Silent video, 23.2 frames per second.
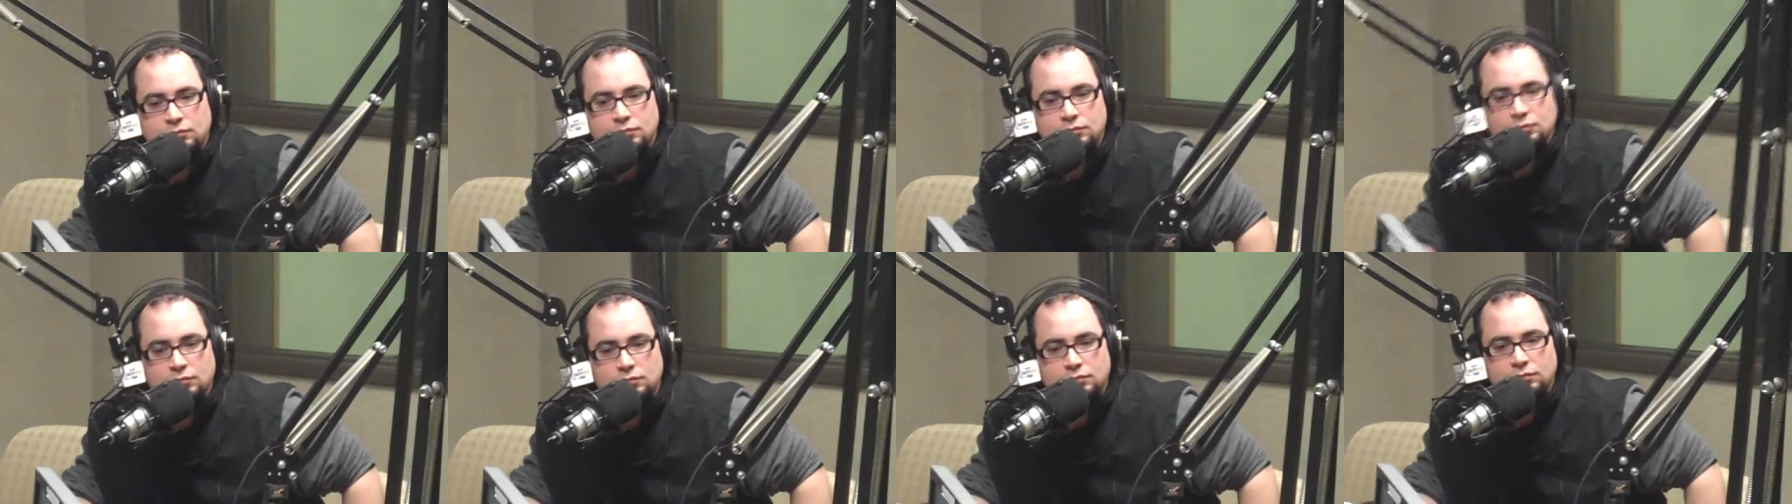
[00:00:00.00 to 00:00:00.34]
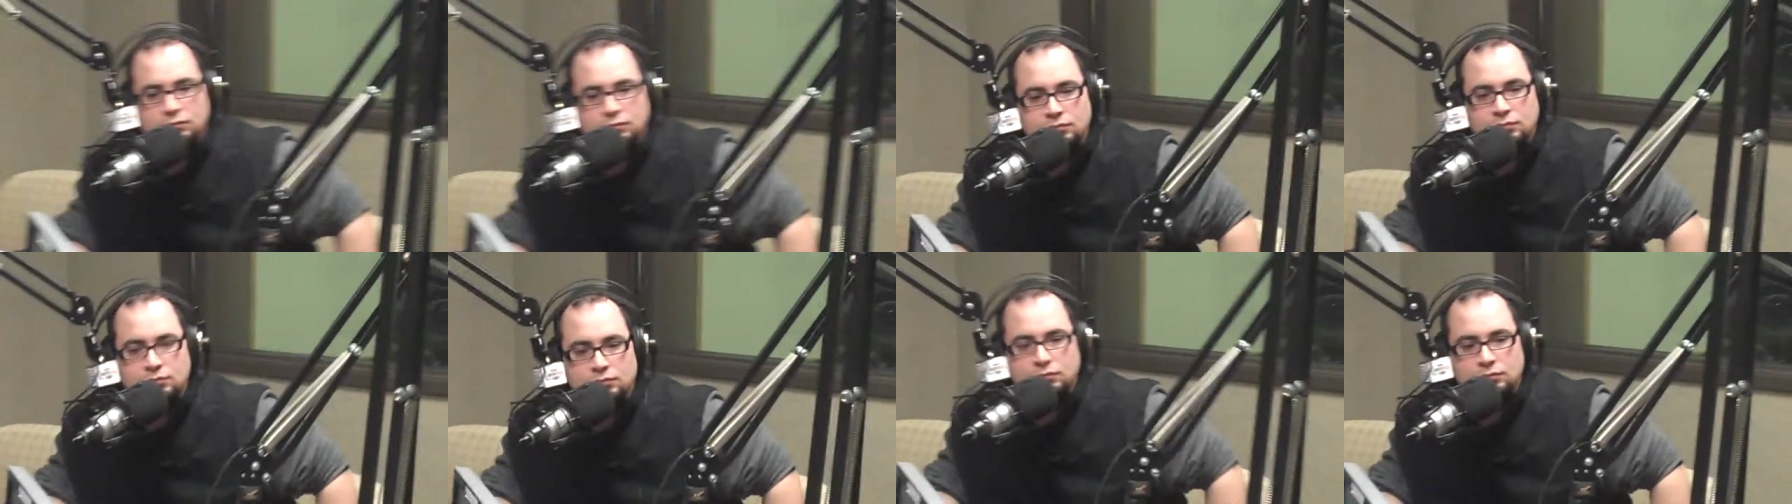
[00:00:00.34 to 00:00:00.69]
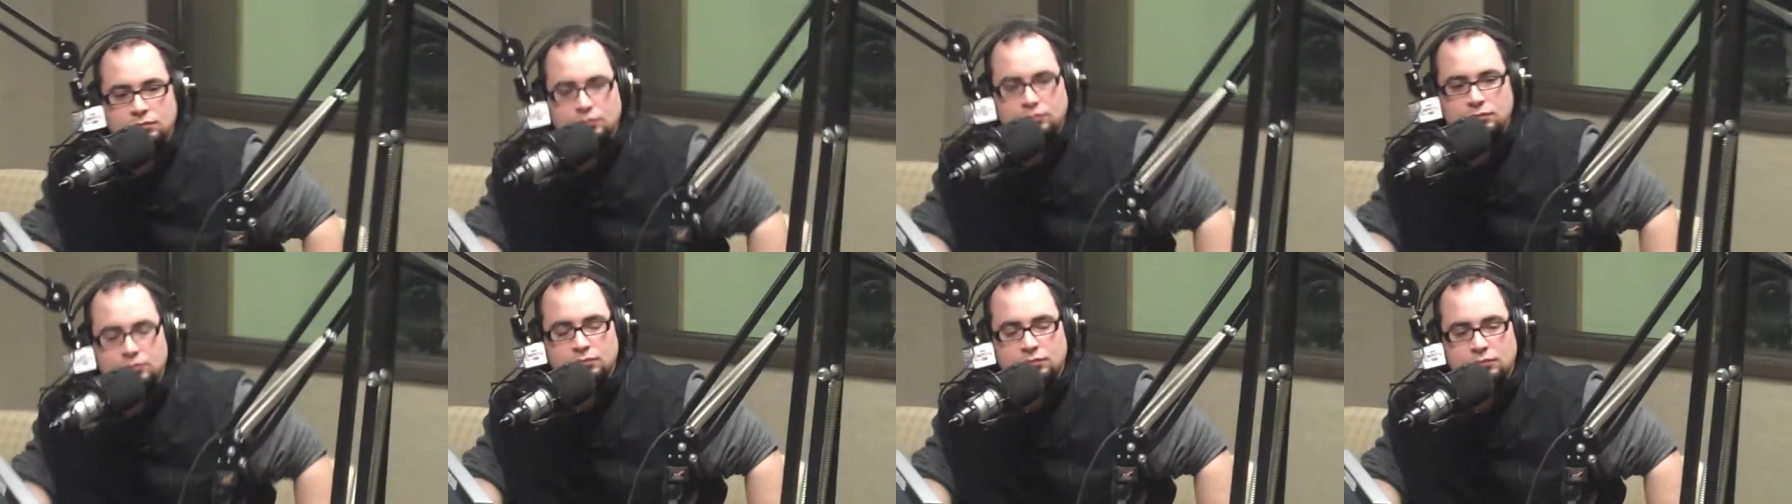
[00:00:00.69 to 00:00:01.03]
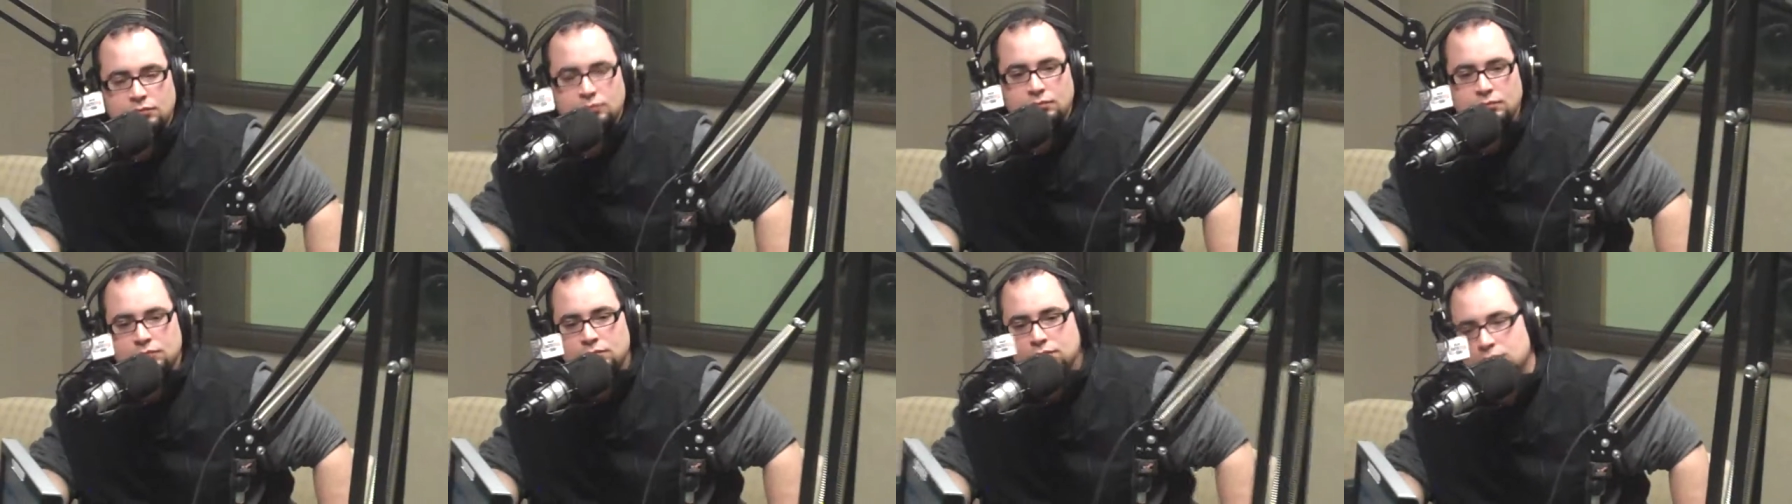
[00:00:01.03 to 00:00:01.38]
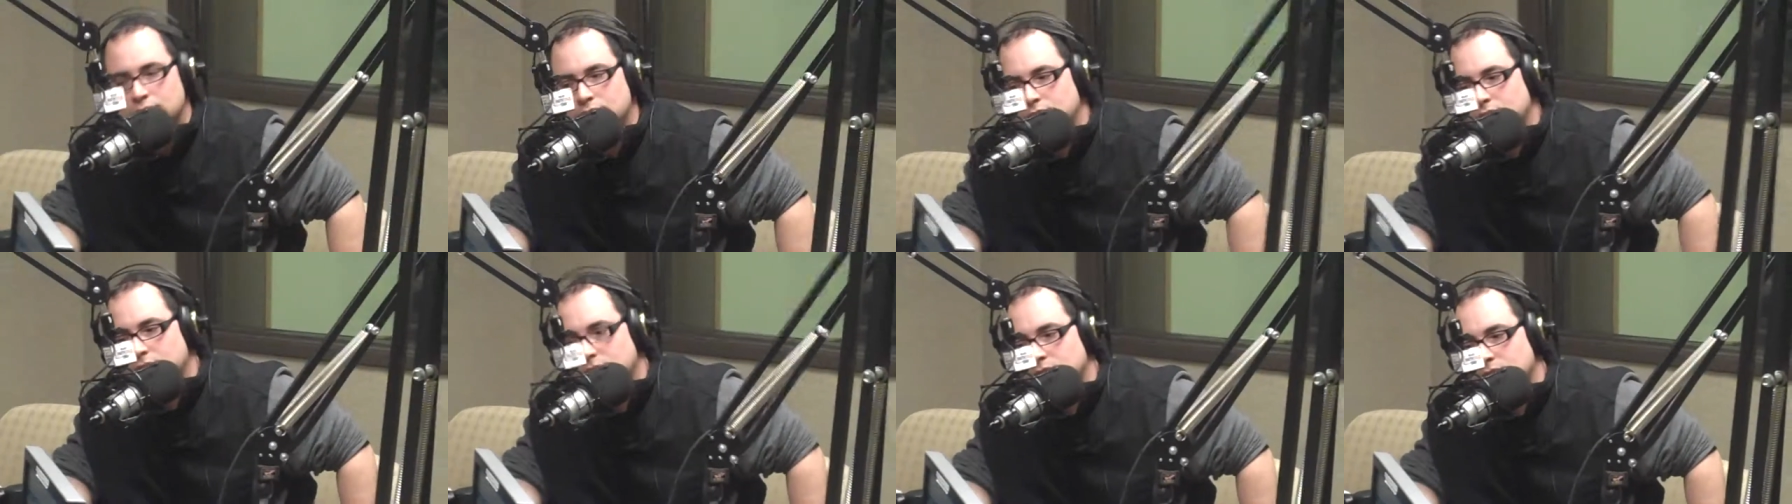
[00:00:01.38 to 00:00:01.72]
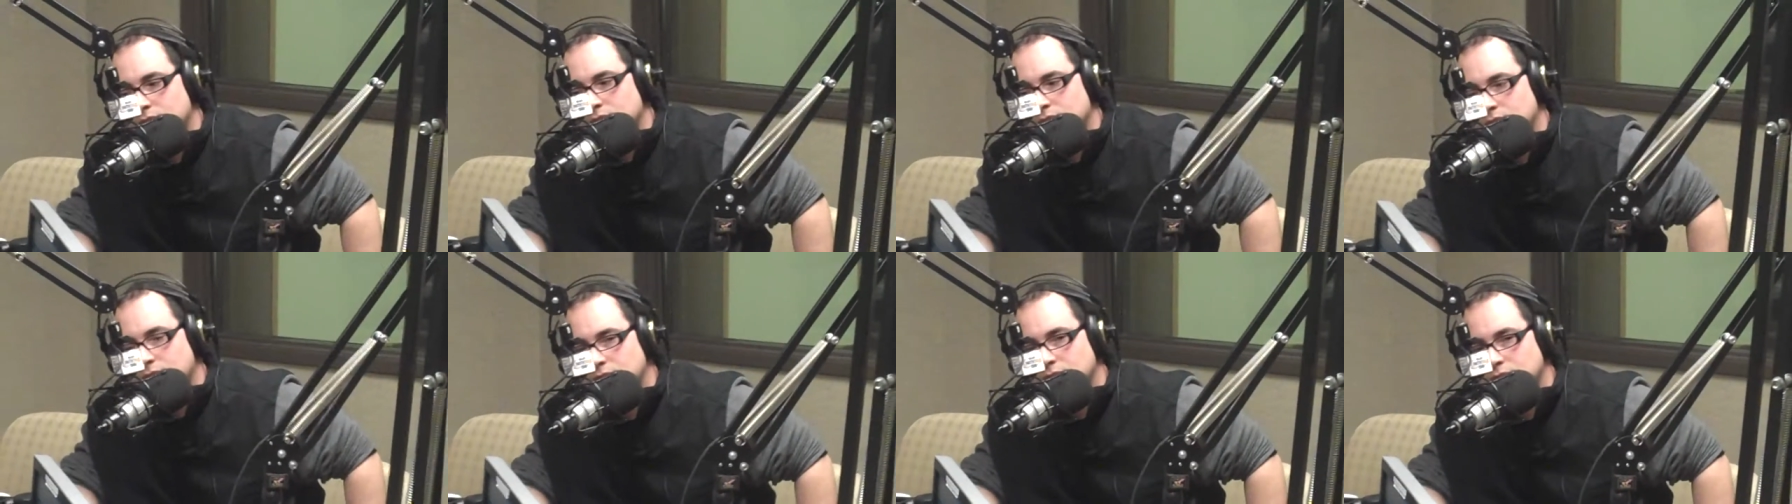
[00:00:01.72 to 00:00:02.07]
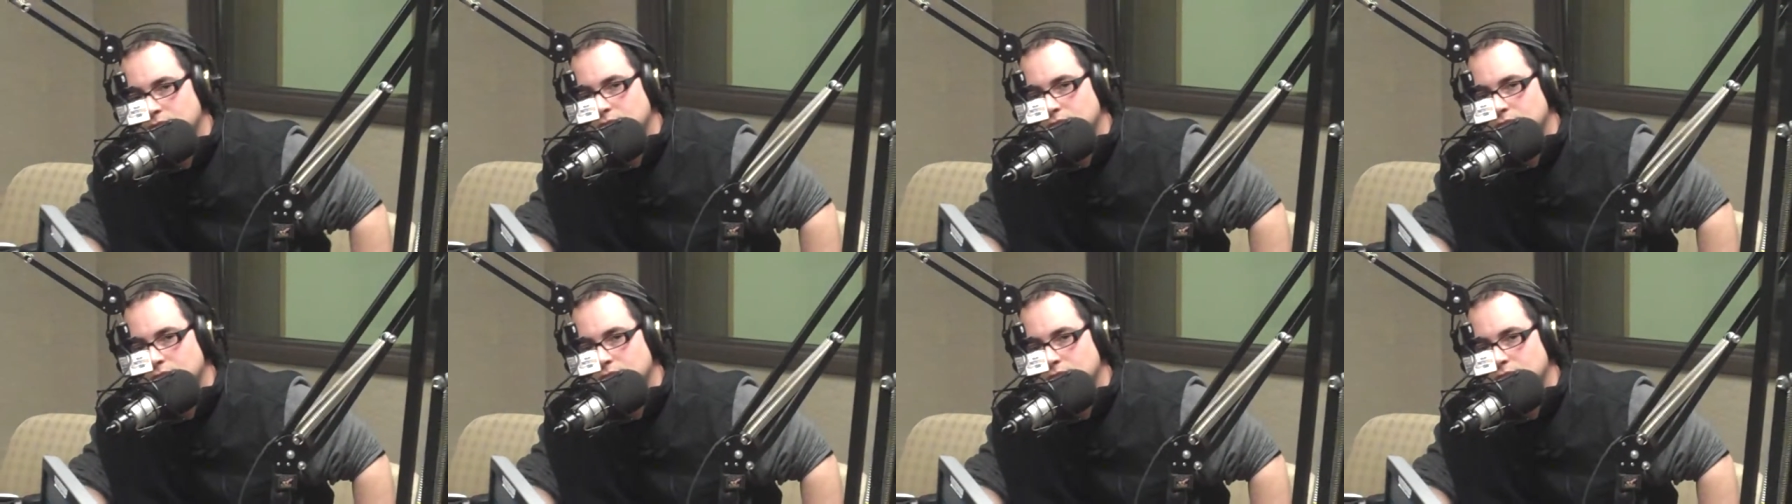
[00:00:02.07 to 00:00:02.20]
Squared. We'll be right back.